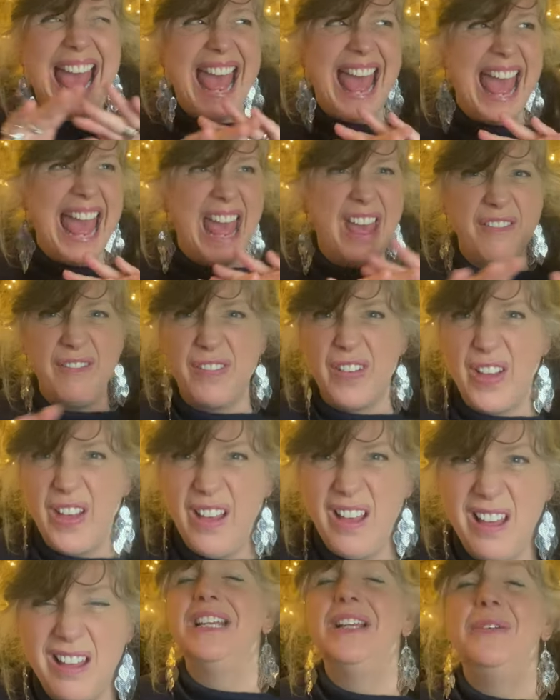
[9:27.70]

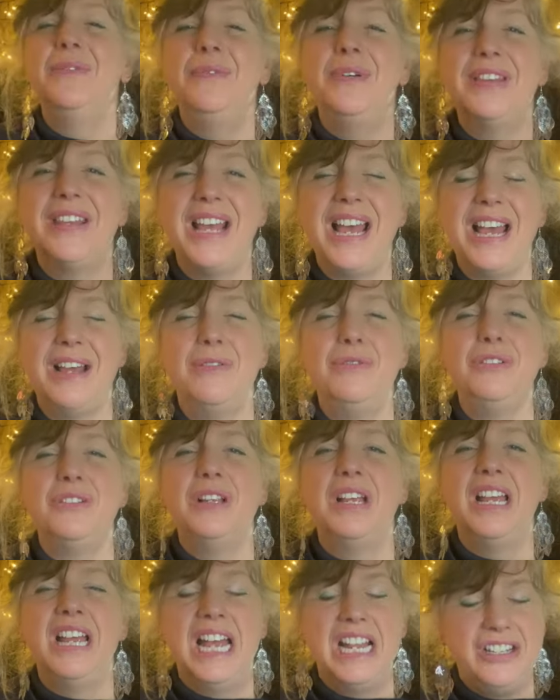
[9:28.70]
ever without
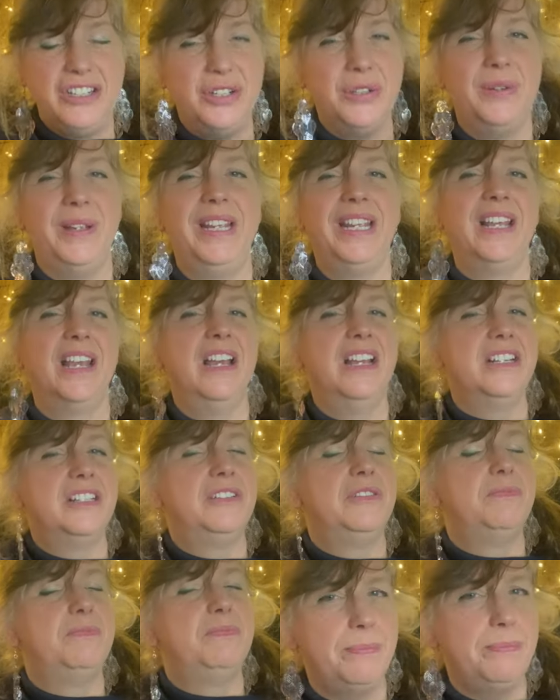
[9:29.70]
doing a
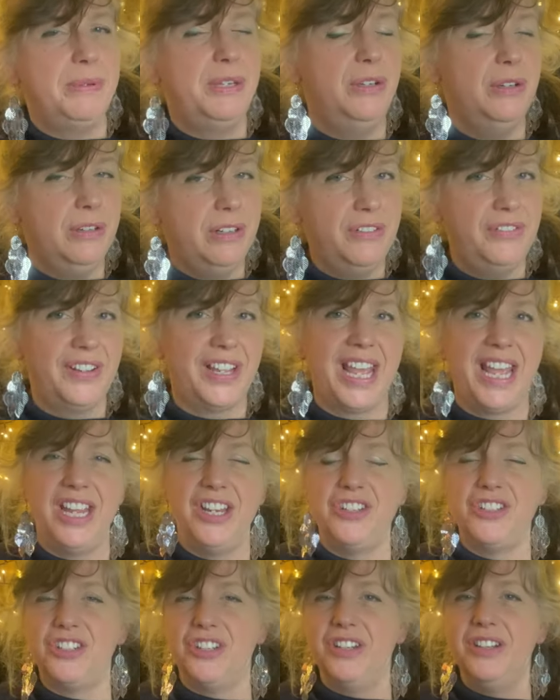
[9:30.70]

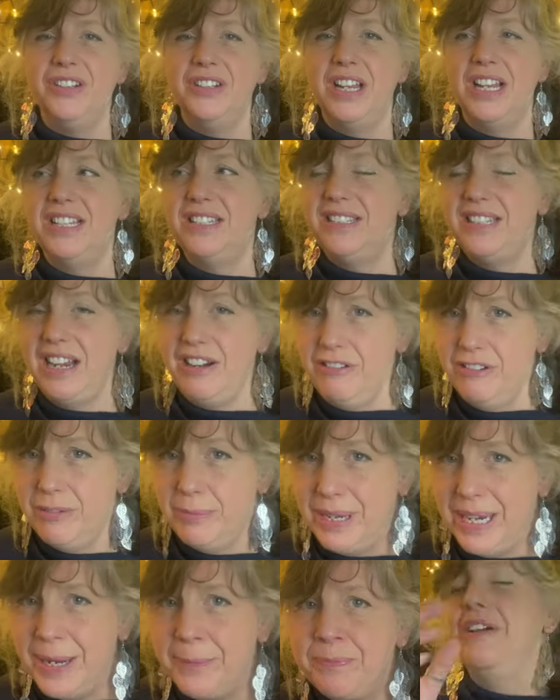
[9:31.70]
purification
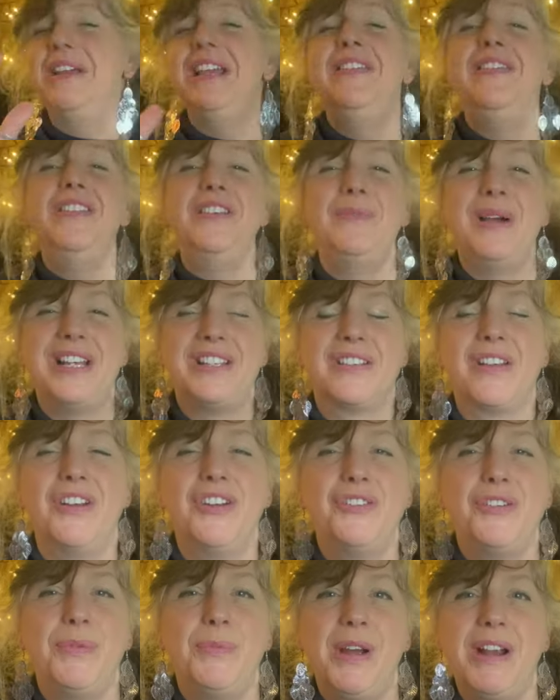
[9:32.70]
ceremony. In the West
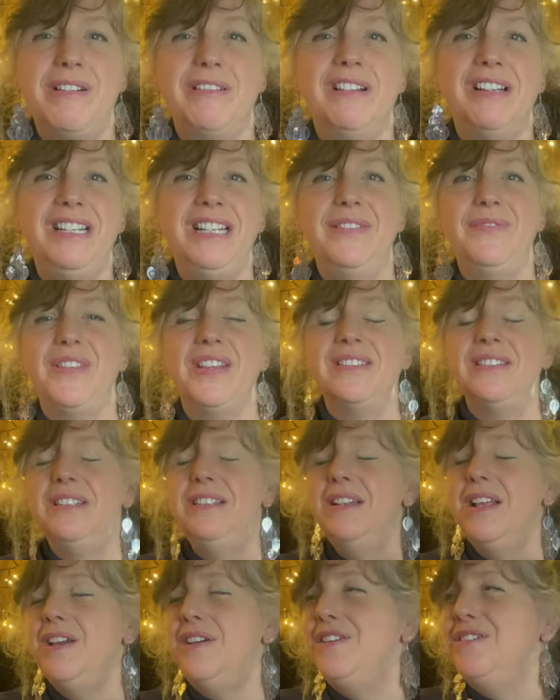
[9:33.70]
Country, where I live, there's
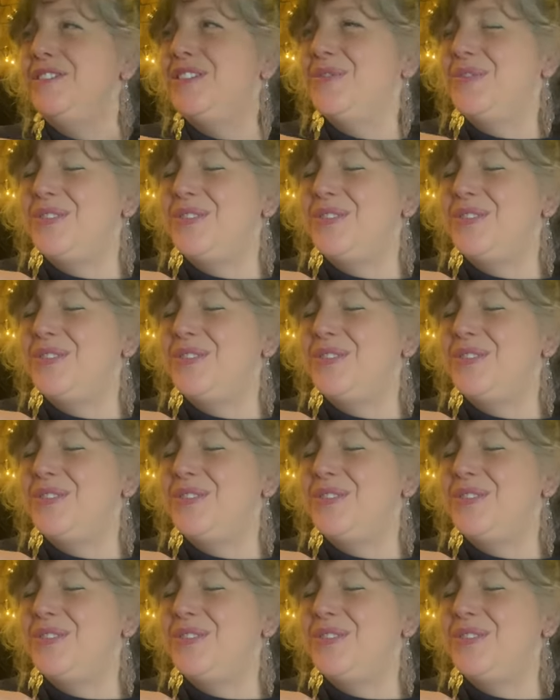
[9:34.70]
loads of